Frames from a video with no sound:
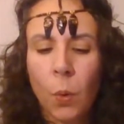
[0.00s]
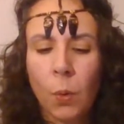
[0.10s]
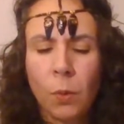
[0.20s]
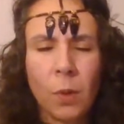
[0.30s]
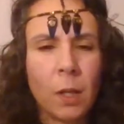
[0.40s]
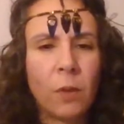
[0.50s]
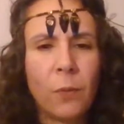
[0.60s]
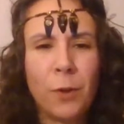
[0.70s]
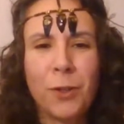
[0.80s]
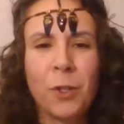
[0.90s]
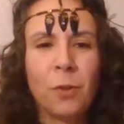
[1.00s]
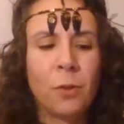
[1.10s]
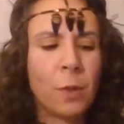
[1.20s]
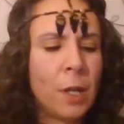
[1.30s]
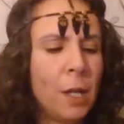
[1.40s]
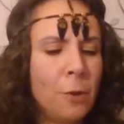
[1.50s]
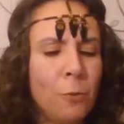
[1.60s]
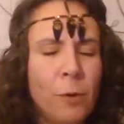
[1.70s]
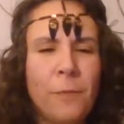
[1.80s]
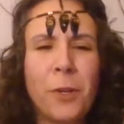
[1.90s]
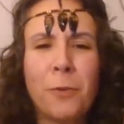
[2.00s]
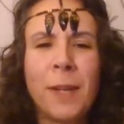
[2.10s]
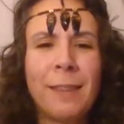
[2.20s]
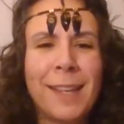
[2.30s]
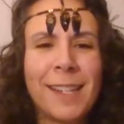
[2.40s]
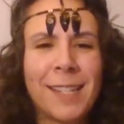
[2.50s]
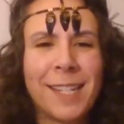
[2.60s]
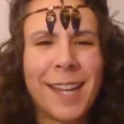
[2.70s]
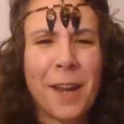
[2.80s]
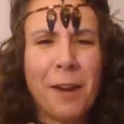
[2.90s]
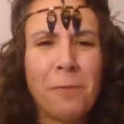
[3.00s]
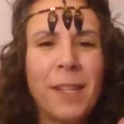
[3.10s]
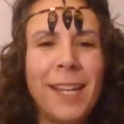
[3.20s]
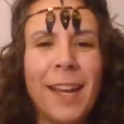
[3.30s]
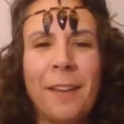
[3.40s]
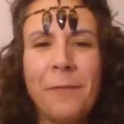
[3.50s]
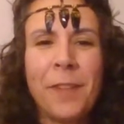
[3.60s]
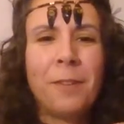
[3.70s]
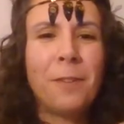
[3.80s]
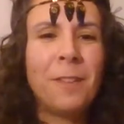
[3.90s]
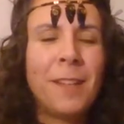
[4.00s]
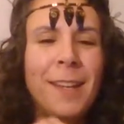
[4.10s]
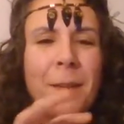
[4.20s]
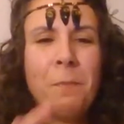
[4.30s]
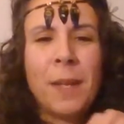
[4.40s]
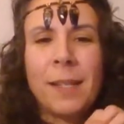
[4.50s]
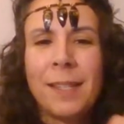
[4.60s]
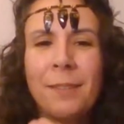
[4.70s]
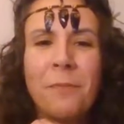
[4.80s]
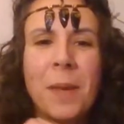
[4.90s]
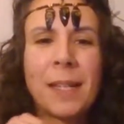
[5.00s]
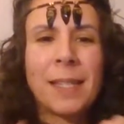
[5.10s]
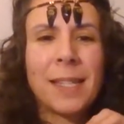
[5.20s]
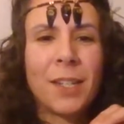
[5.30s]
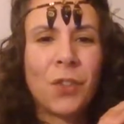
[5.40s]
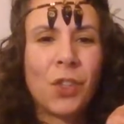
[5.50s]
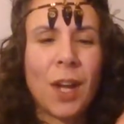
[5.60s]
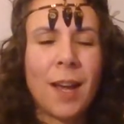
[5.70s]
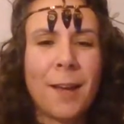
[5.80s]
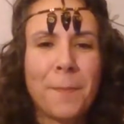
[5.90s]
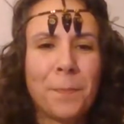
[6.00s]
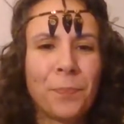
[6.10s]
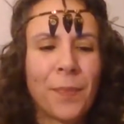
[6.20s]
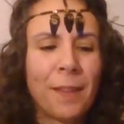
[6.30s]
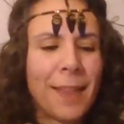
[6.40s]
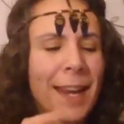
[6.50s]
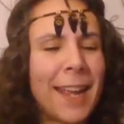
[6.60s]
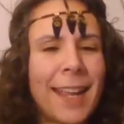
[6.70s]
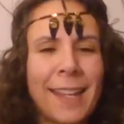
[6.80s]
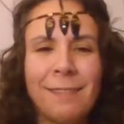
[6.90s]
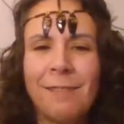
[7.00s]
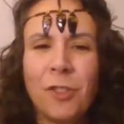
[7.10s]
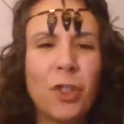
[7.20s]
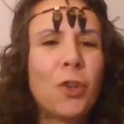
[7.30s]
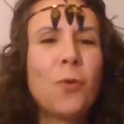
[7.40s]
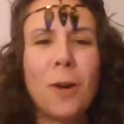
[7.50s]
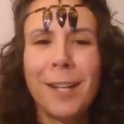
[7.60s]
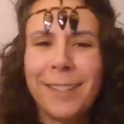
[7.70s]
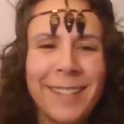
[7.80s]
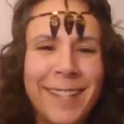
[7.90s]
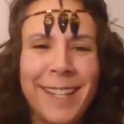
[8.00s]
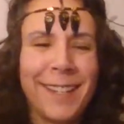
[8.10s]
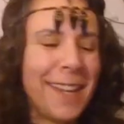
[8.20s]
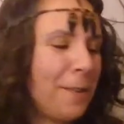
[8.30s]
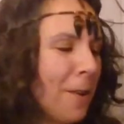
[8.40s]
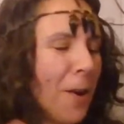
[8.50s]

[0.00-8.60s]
Ooh, I look forward to reviewing these, because I feel bits of message that I can chew on in